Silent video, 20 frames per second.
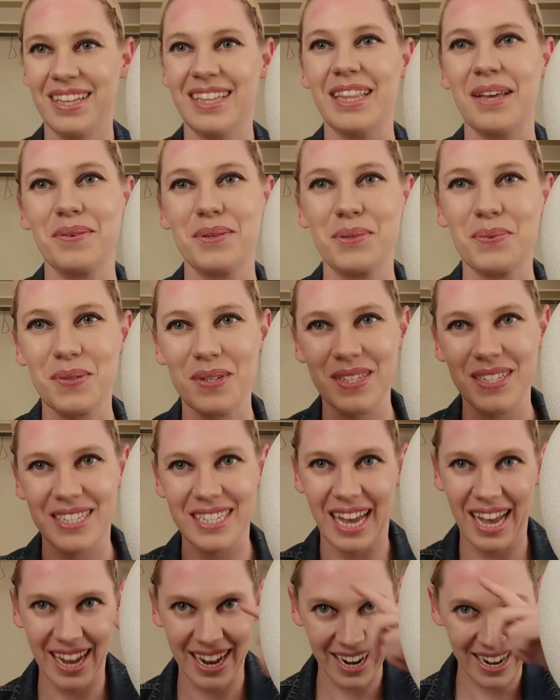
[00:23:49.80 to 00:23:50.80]
That was really
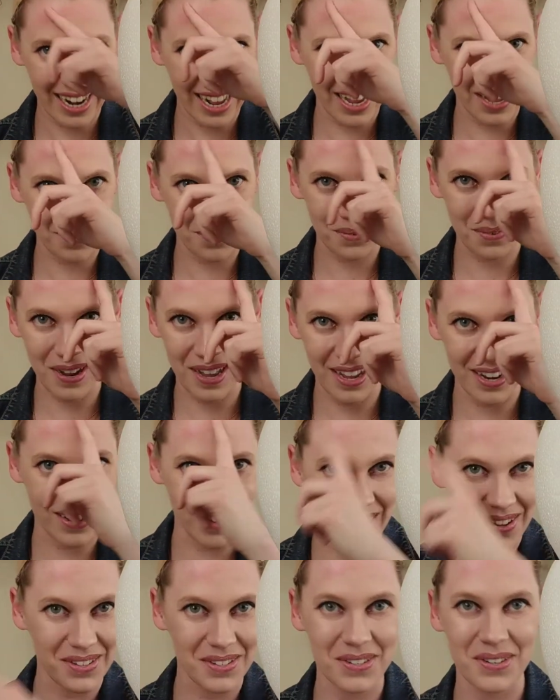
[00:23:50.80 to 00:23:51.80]
tight. I have red
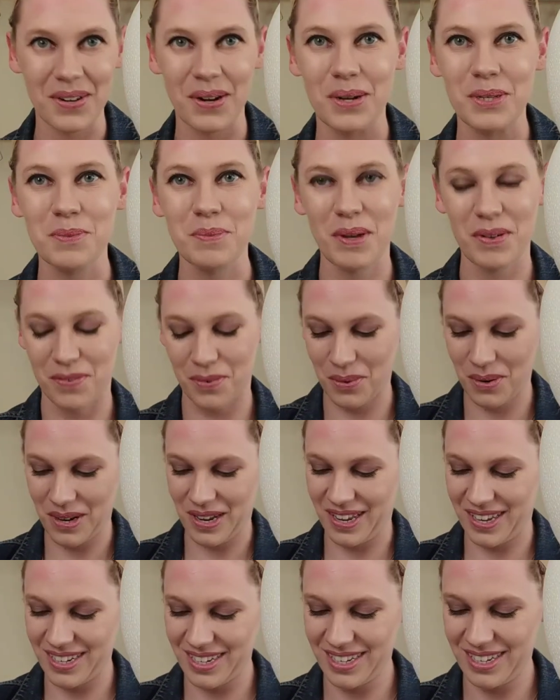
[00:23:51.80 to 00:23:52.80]
all across my
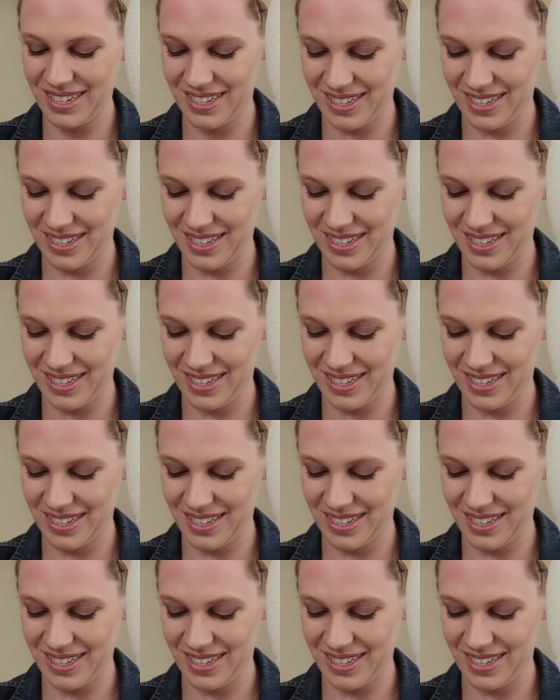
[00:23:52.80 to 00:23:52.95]
forehead.